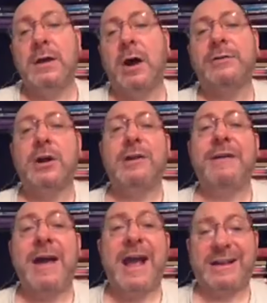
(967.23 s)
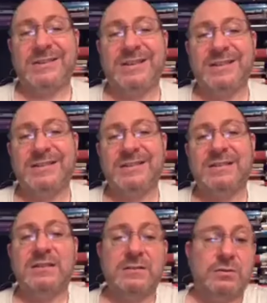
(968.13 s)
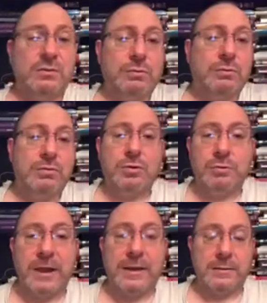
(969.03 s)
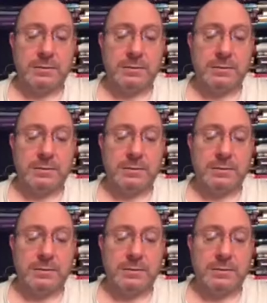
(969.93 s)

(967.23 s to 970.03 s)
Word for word: I don't have access to do that